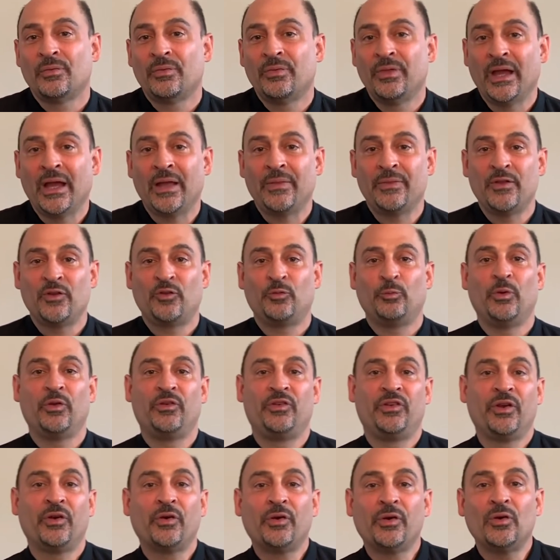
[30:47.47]
that this
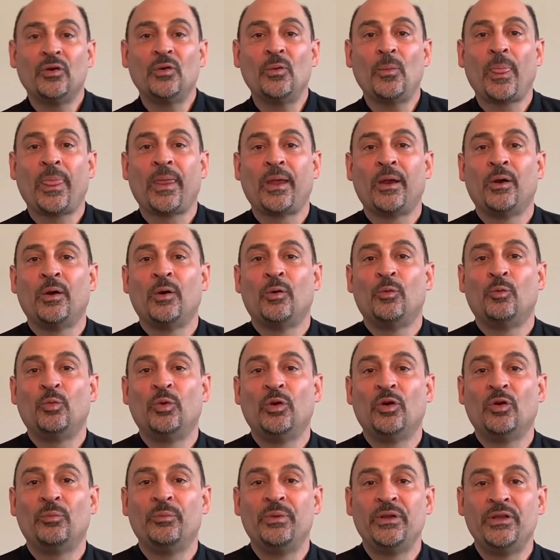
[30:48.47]
material
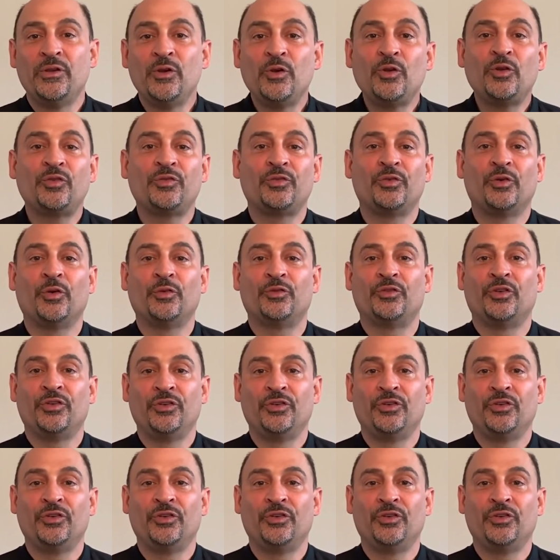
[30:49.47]
will be useful